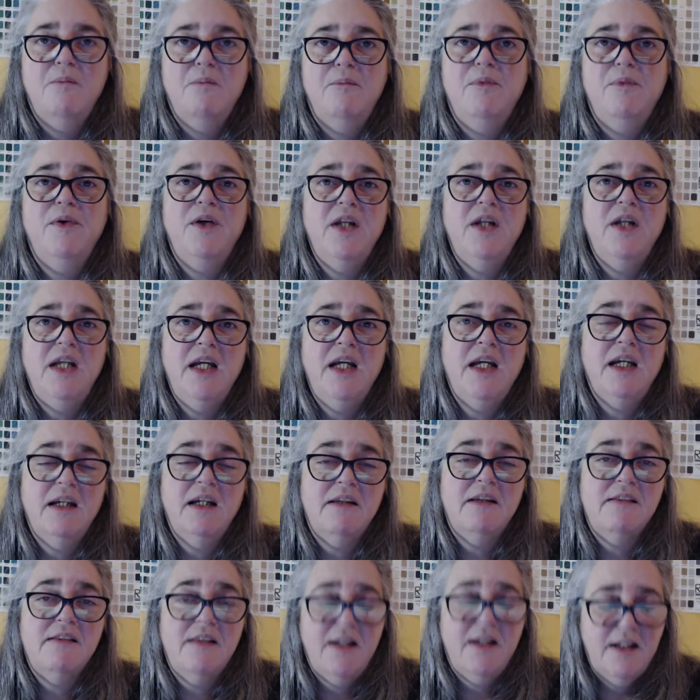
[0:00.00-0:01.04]
pretty
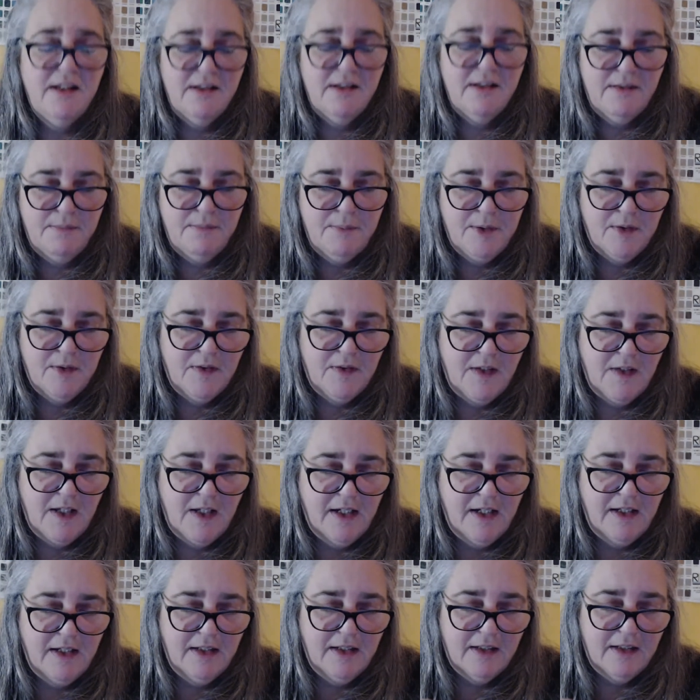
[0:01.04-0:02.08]
excited about
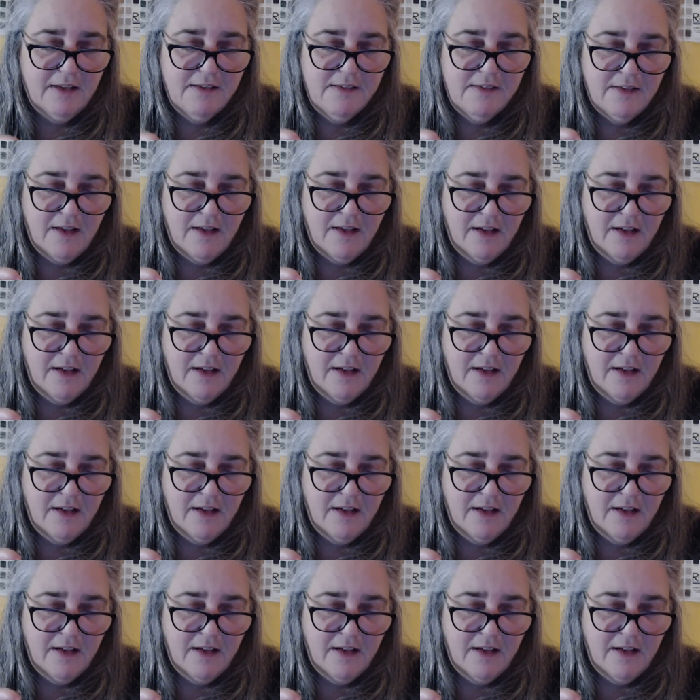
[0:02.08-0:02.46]
that because